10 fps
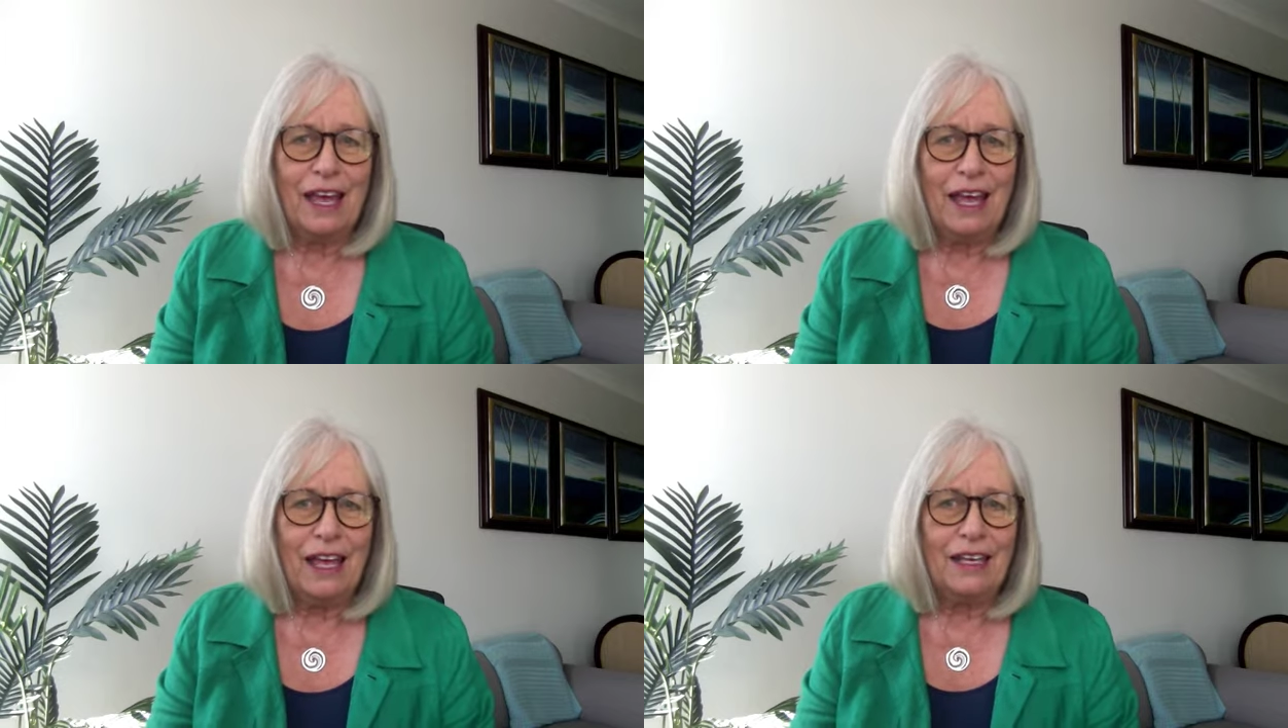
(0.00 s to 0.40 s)

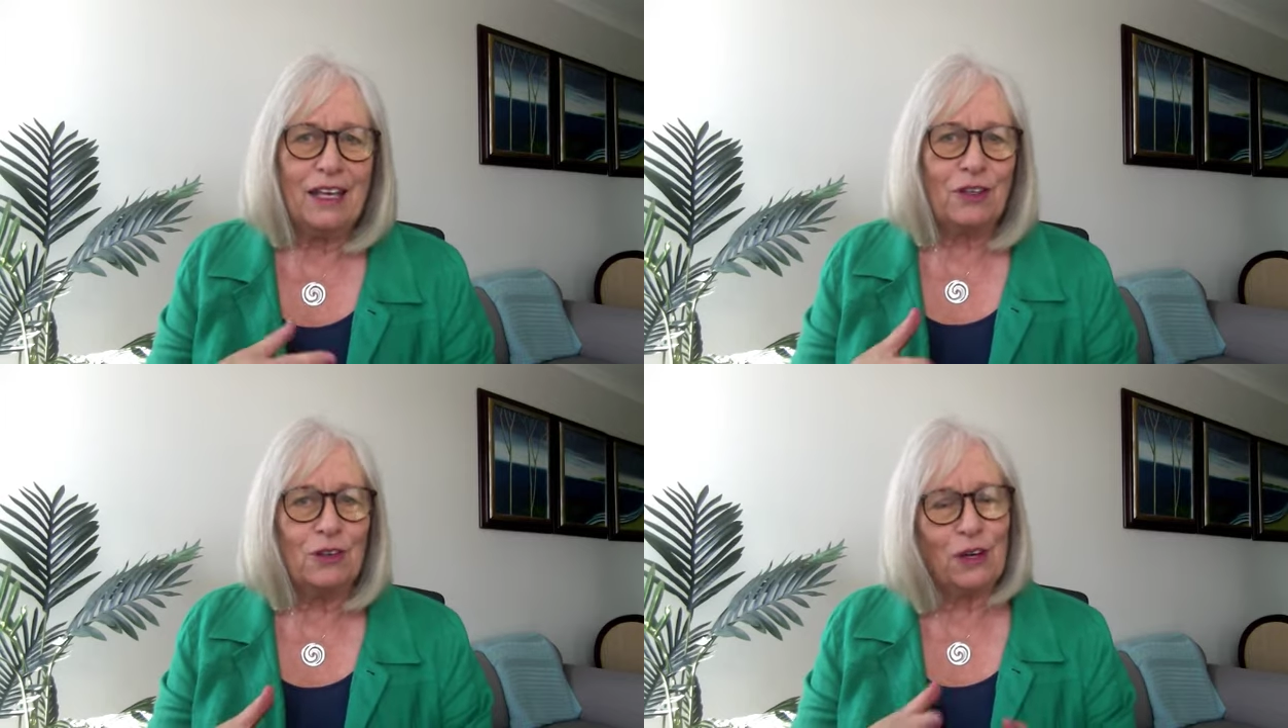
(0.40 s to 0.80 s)
Now, the
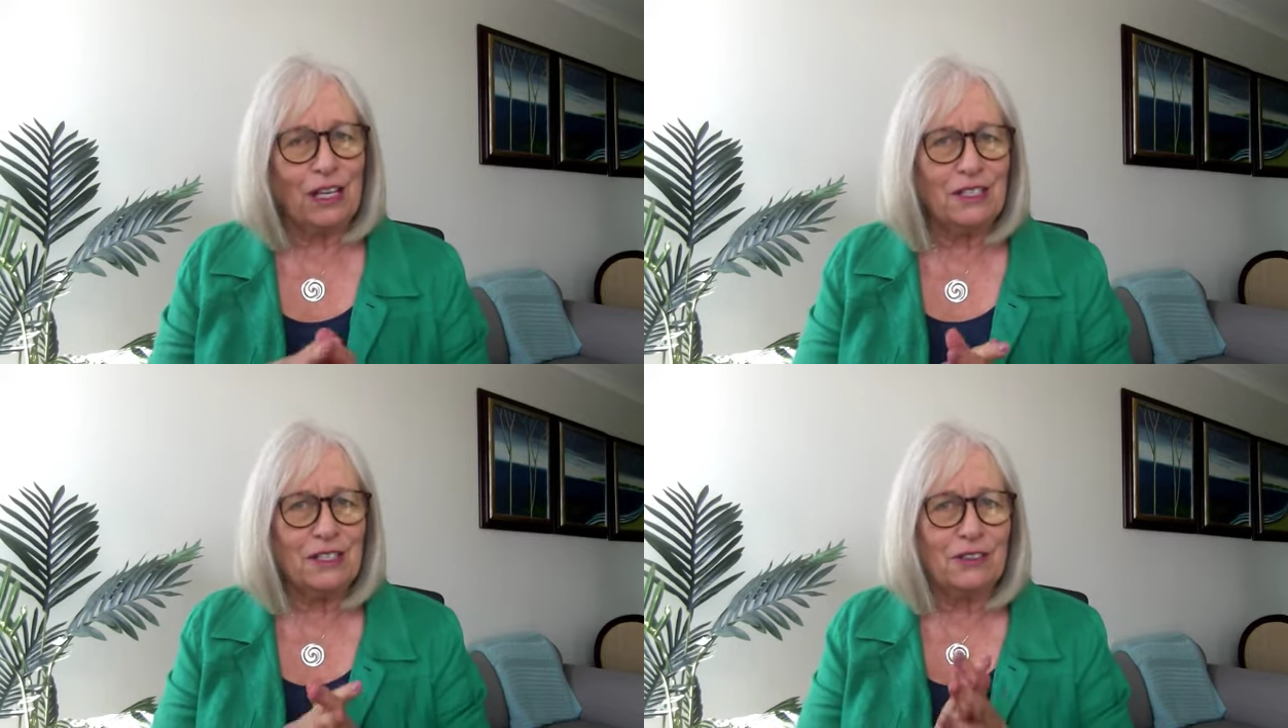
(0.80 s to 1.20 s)
grand
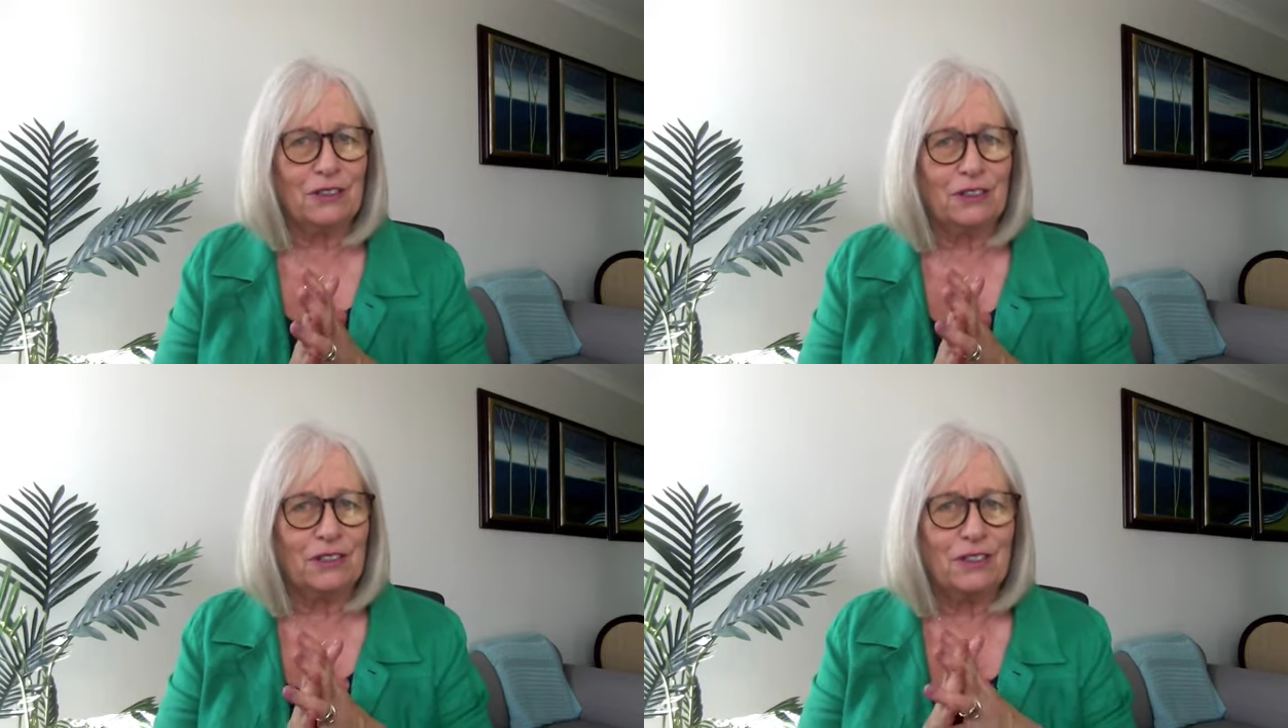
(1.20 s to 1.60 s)

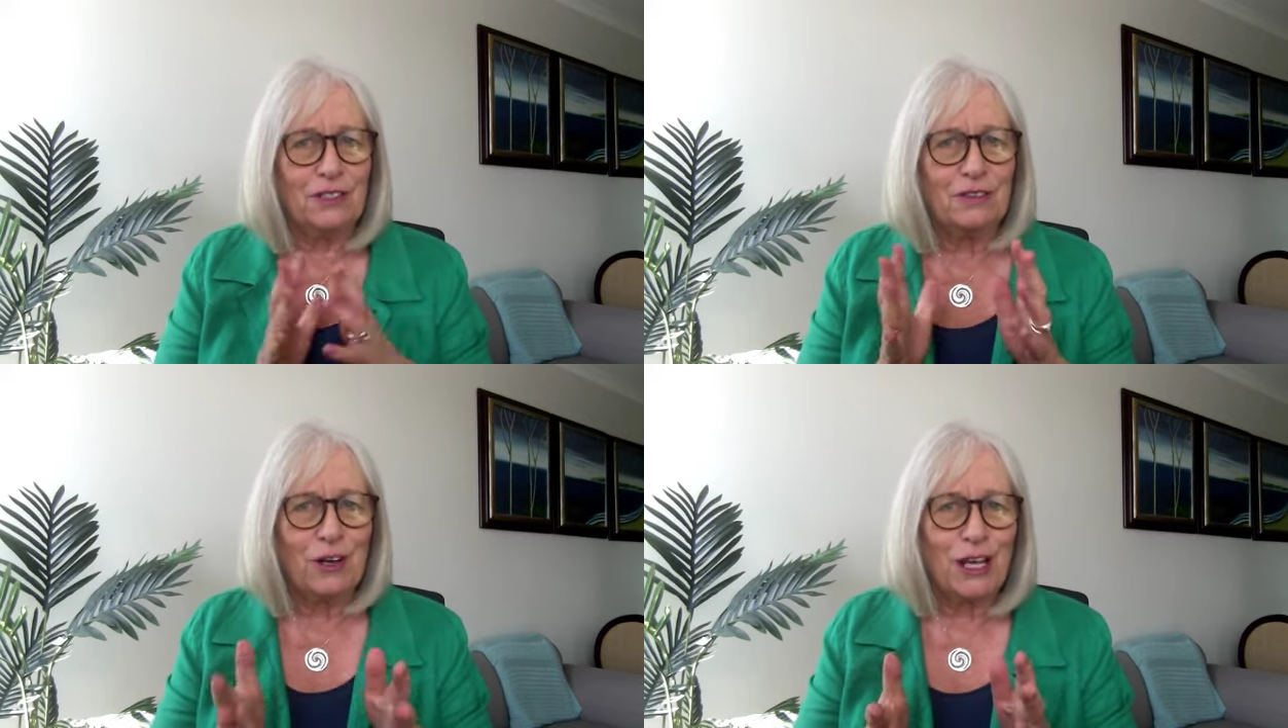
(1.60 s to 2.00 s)

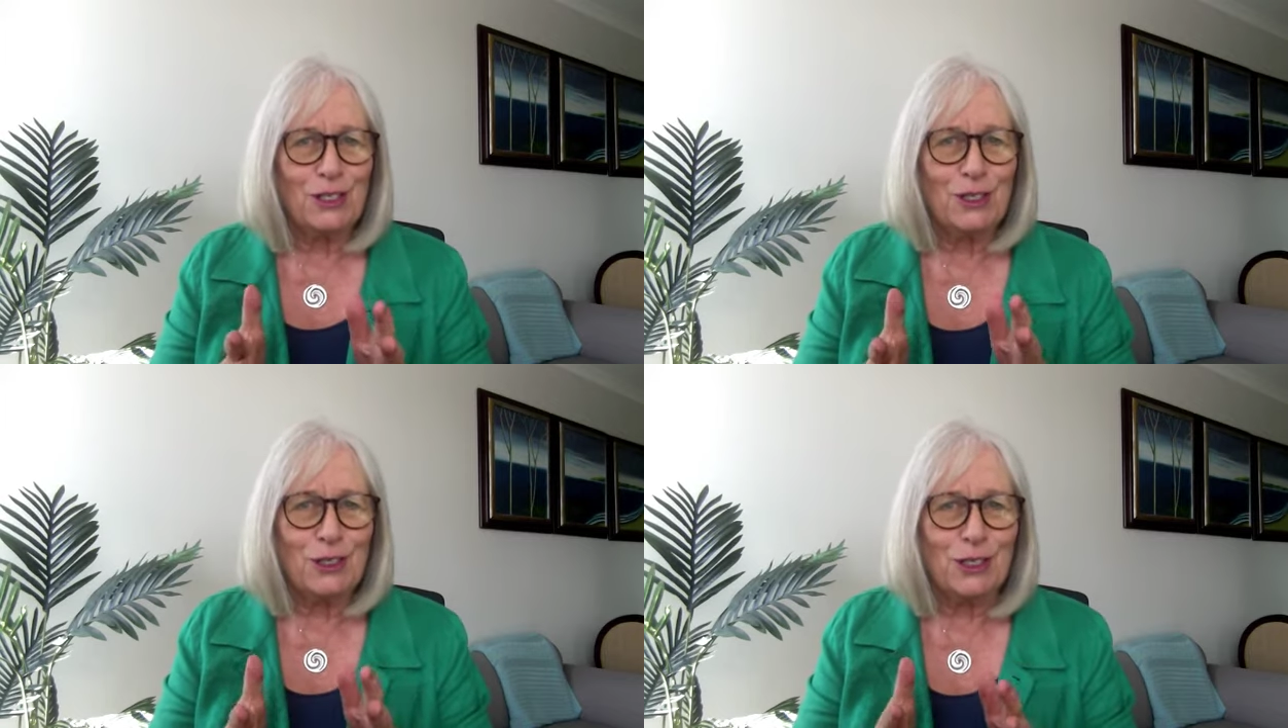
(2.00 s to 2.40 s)

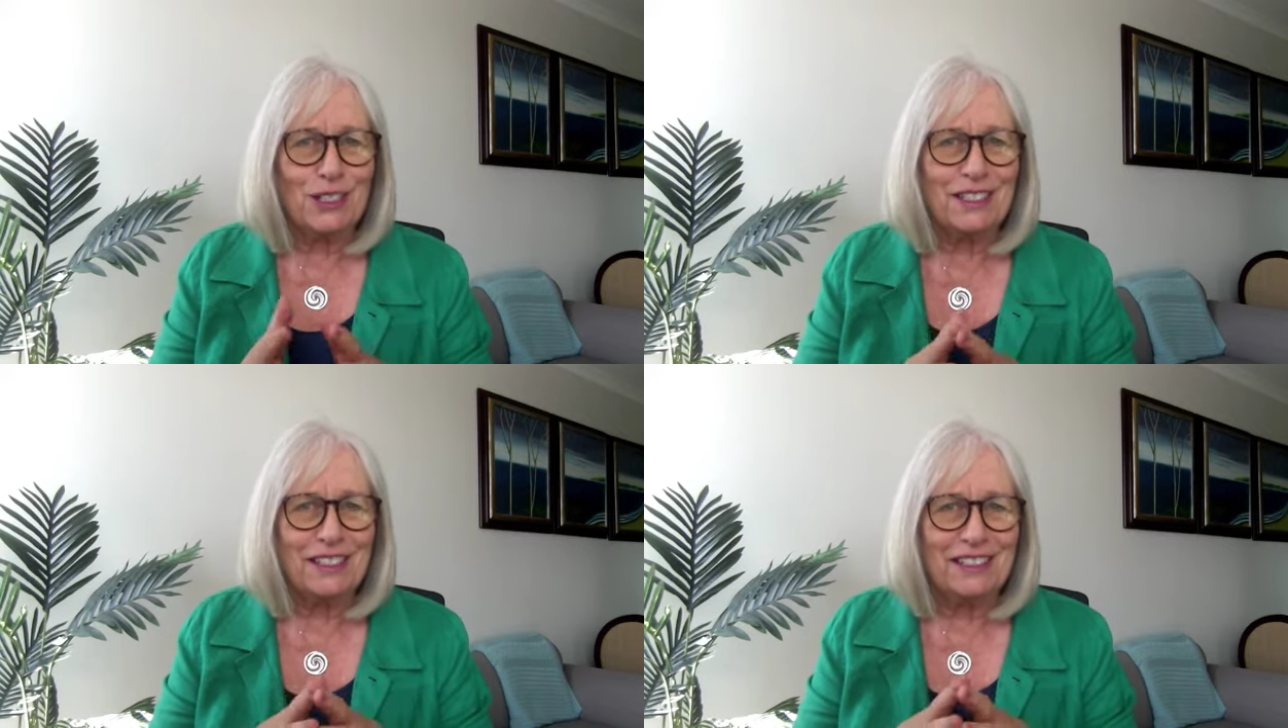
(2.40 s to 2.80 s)
students
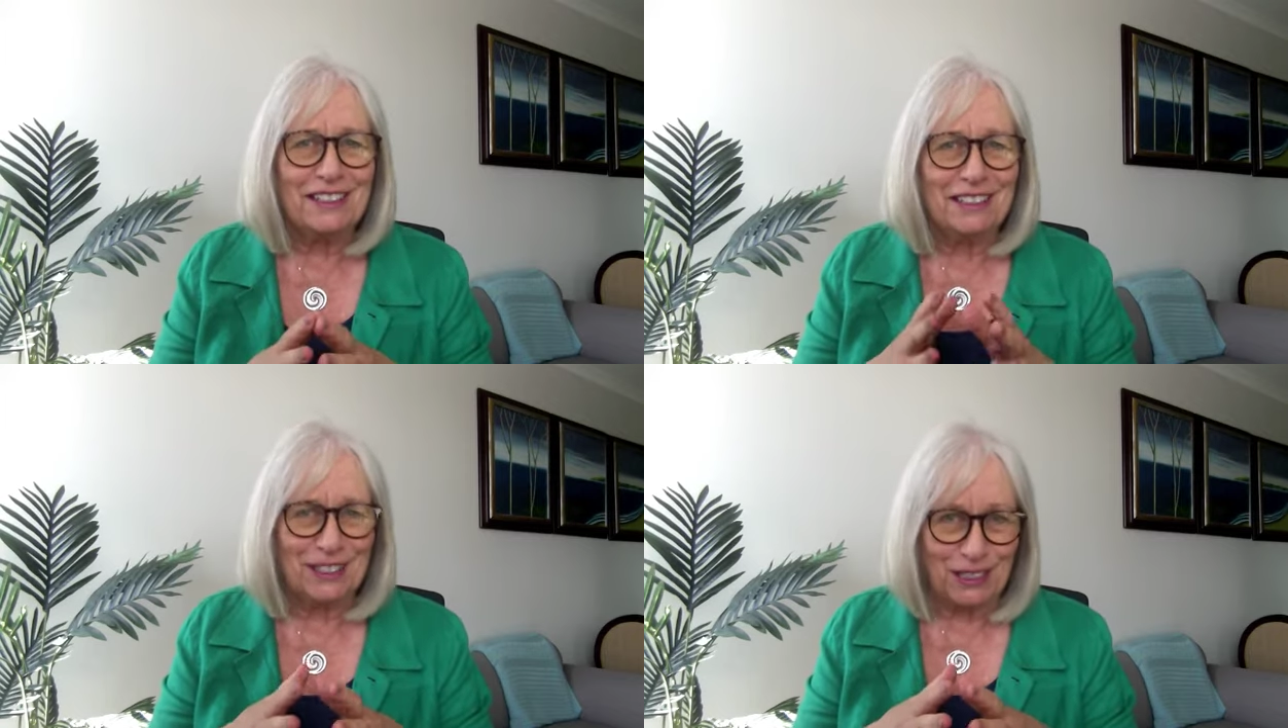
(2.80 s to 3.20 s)
that
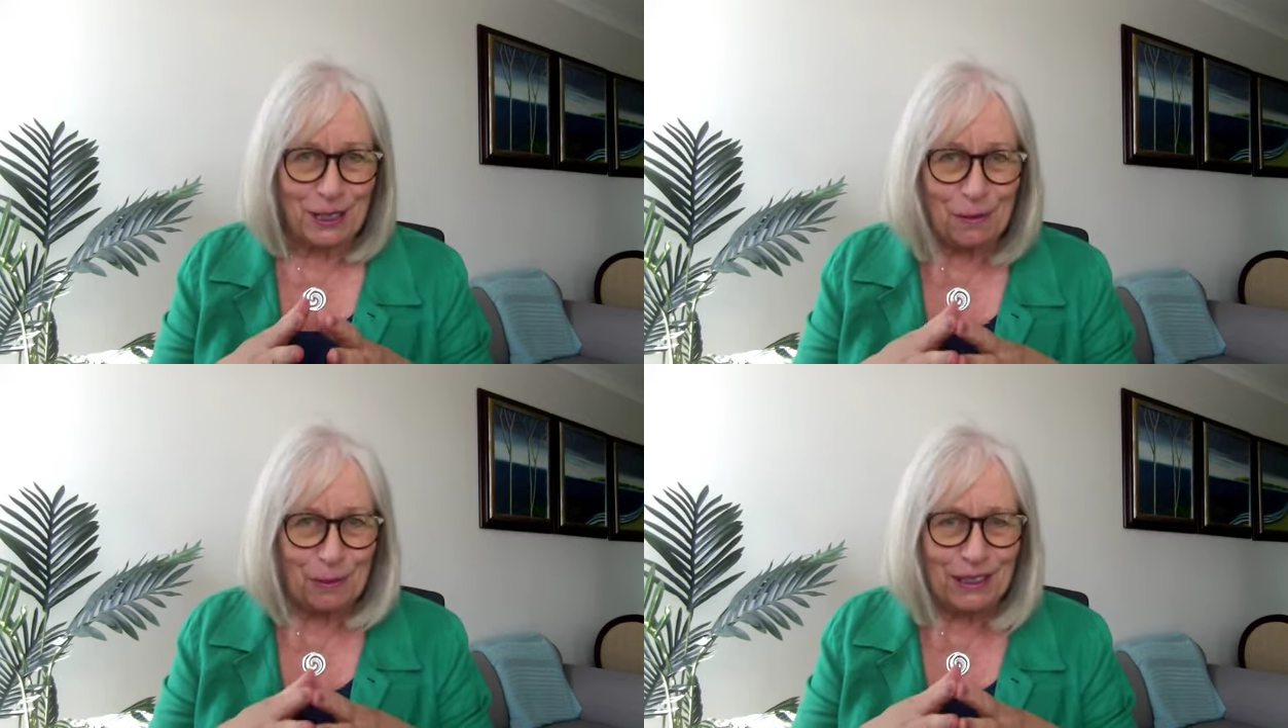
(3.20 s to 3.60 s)
just
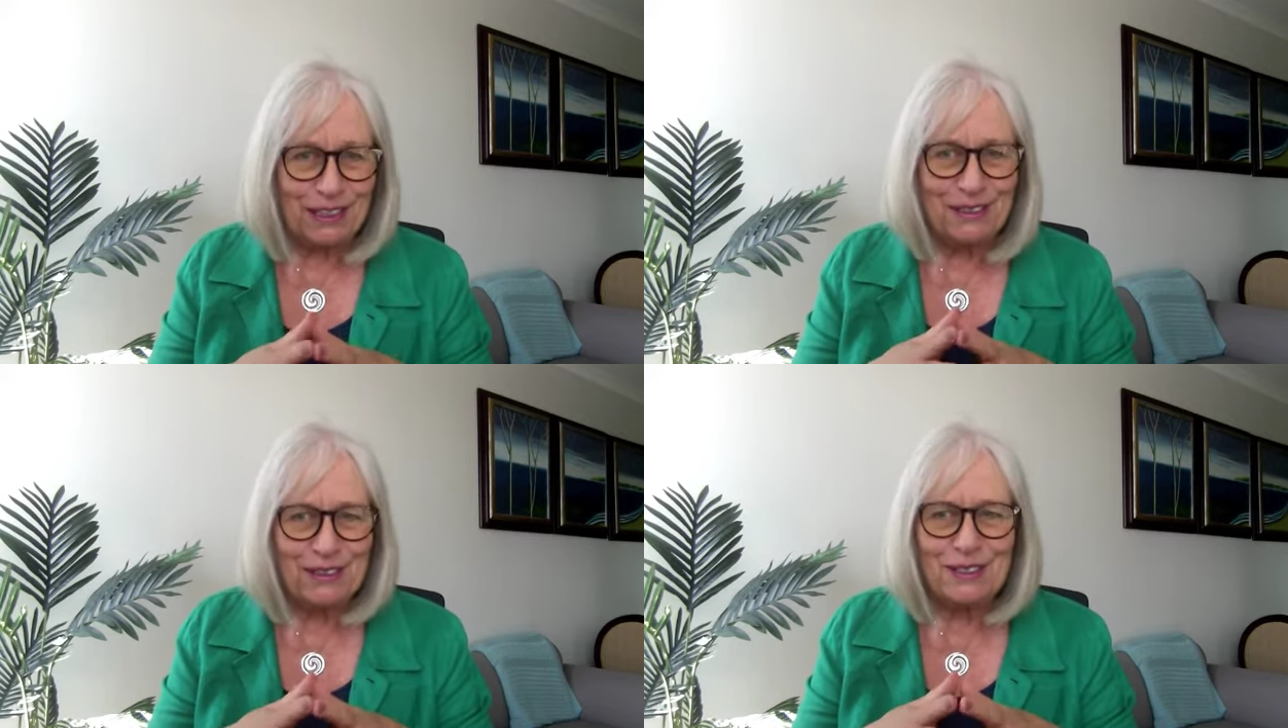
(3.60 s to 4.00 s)
completed
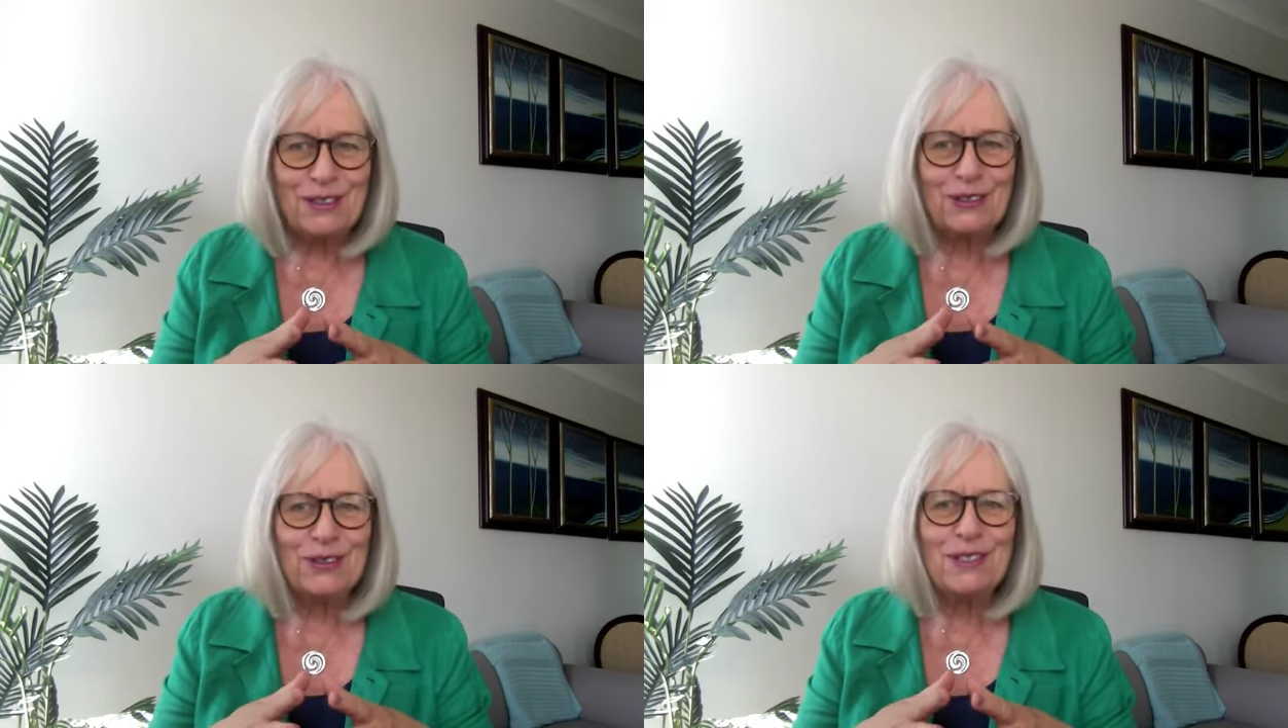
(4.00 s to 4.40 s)
this
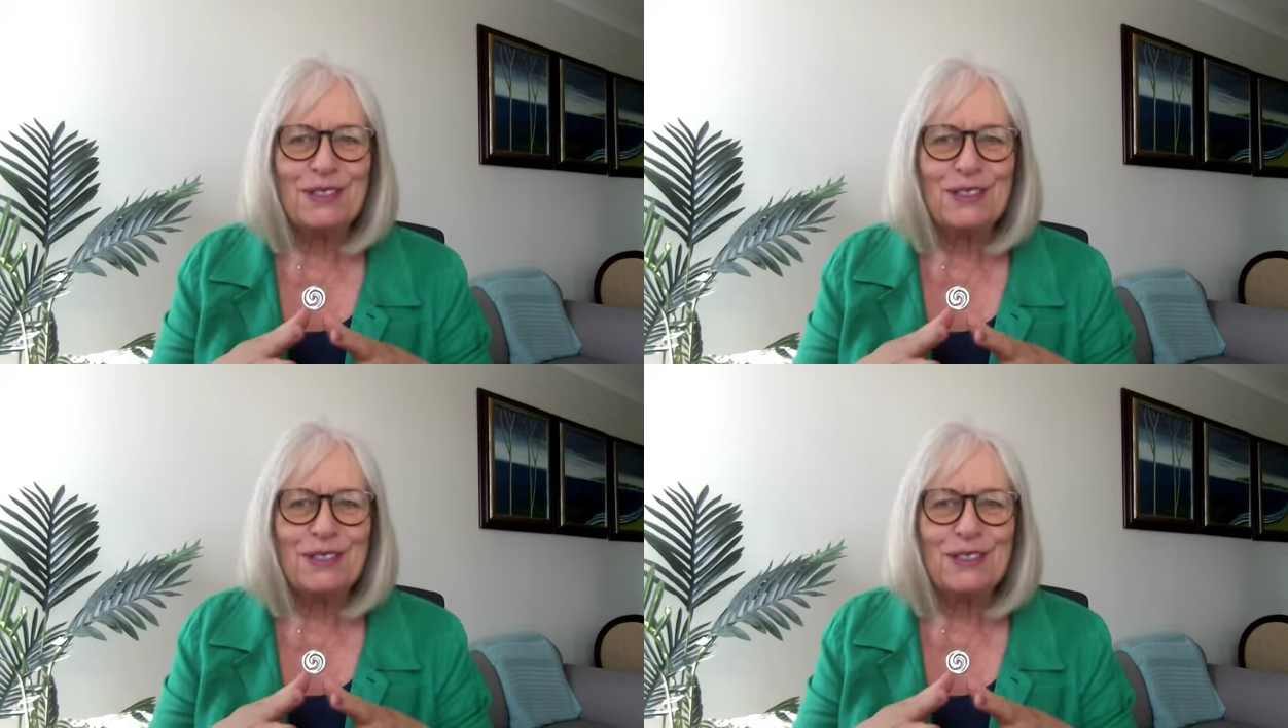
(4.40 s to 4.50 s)
course,